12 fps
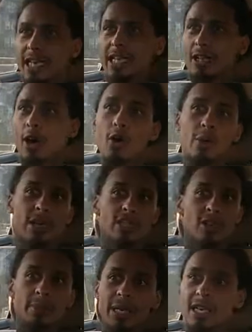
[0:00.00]
it's always
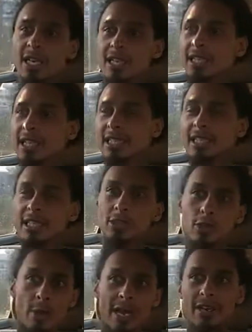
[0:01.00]
gonna be young niggas in
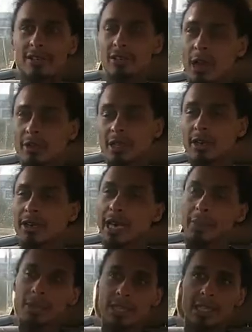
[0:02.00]
new waves. So I was like, okay,
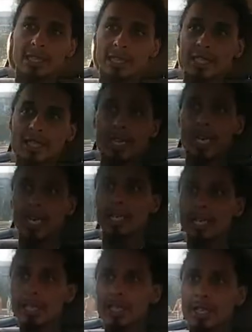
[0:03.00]
I'm gonna look at the young
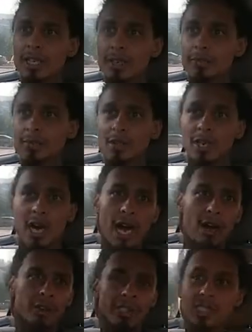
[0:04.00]
guys.
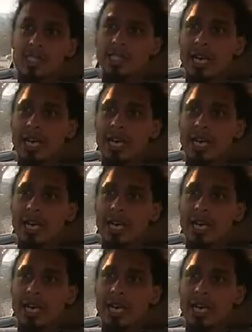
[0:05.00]
How old is this